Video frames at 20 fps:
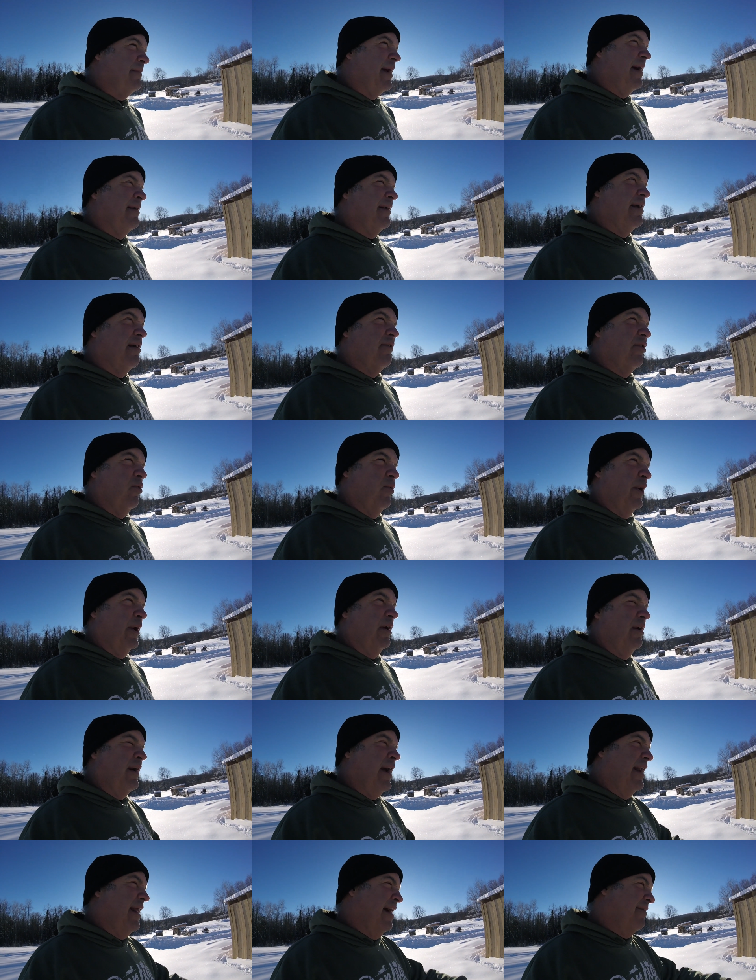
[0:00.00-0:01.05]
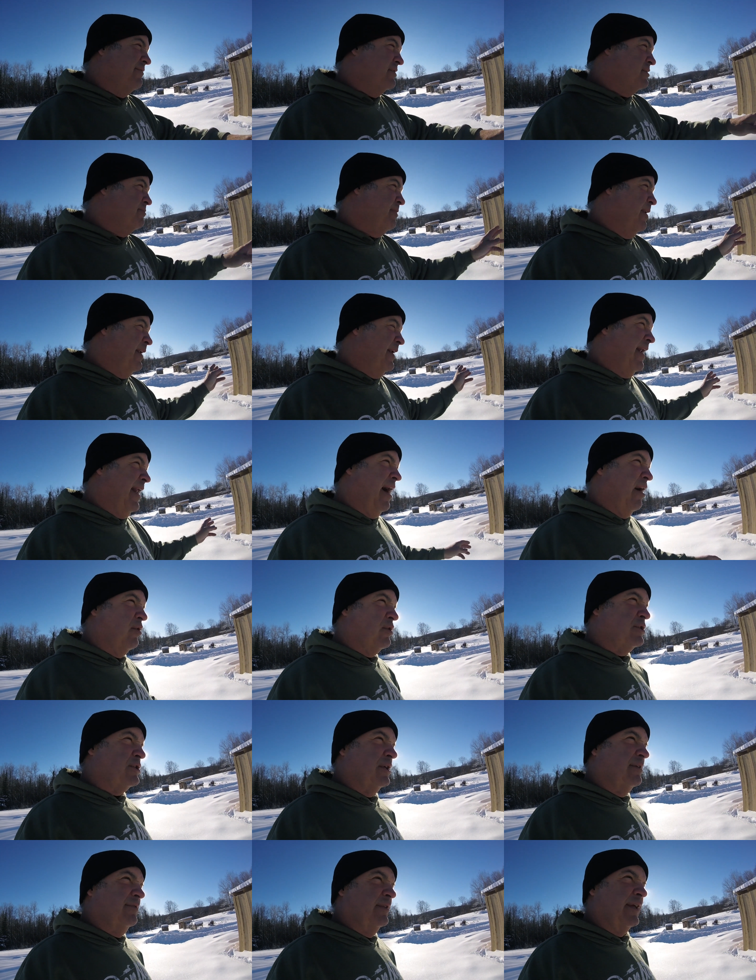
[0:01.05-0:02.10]
down here in the winter and I'd have to spend an hour
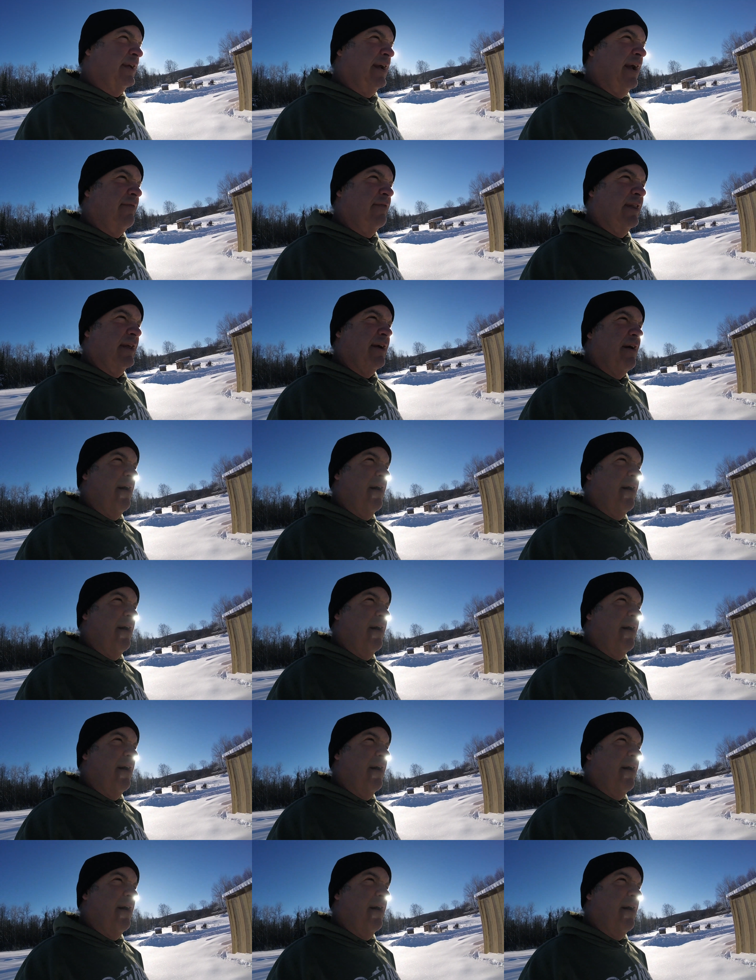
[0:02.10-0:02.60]
shoveling everything